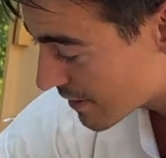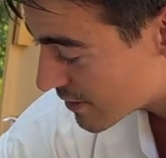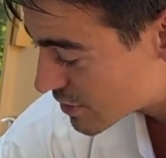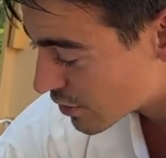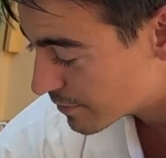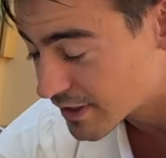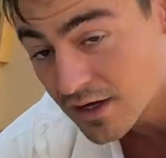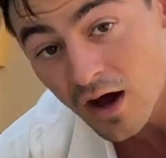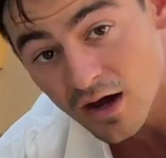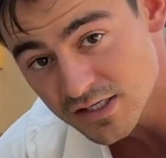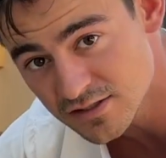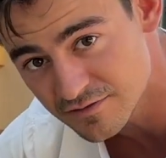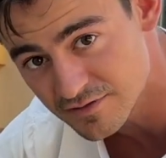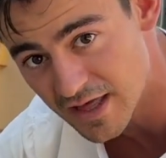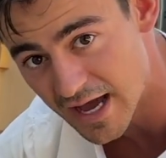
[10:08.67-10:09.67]
and so
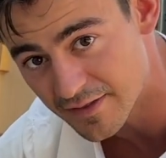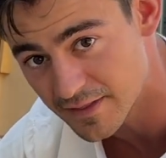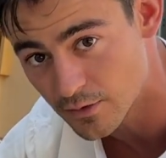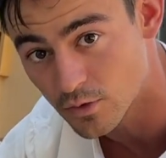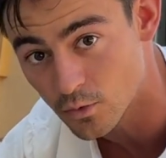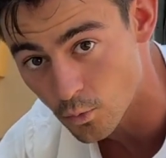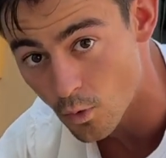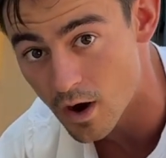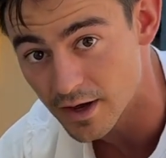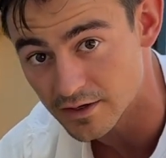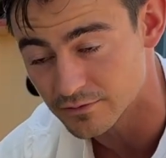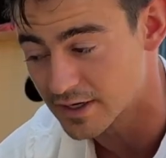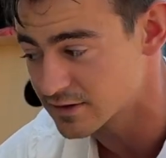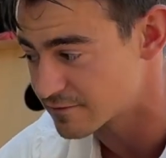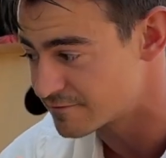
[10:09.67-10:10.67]
because of that, they were one,
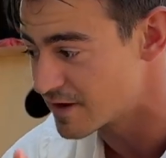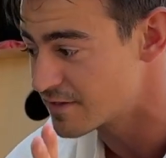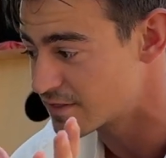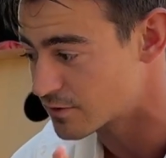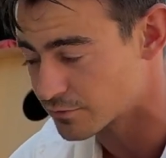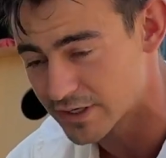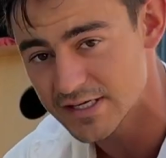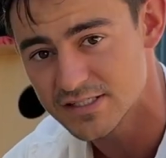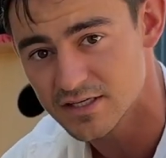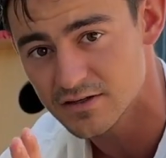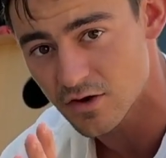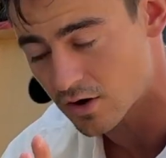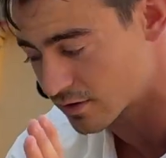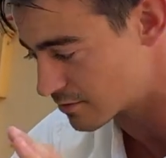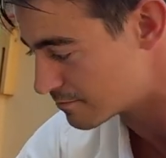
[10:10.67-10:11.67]
right? The faith and reason,
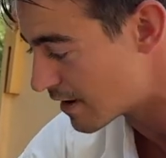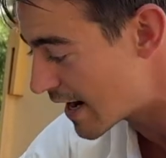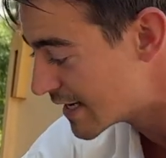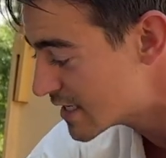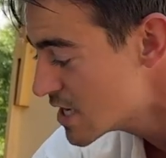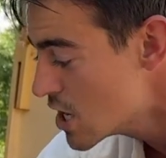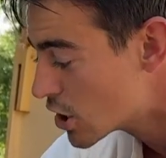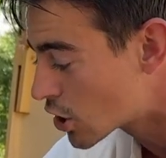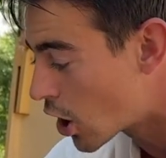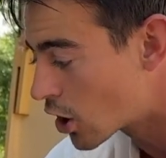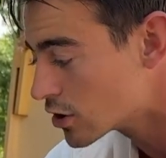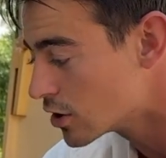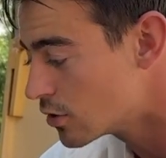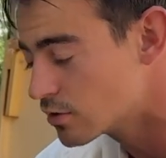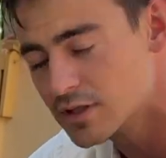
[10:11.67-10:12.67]
heart and mind.
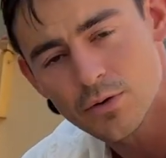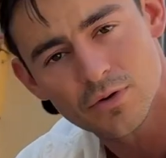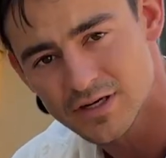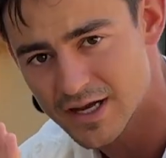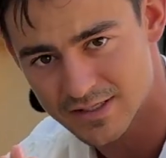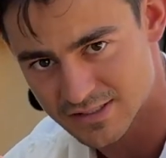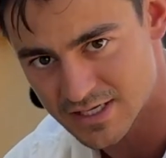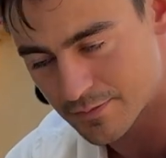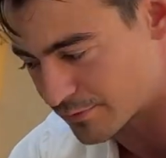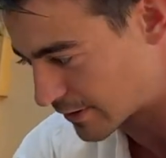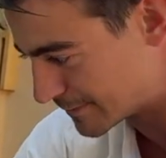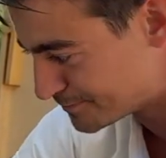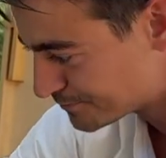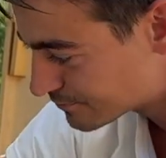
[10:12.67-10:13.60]
Carlo, they were not separate.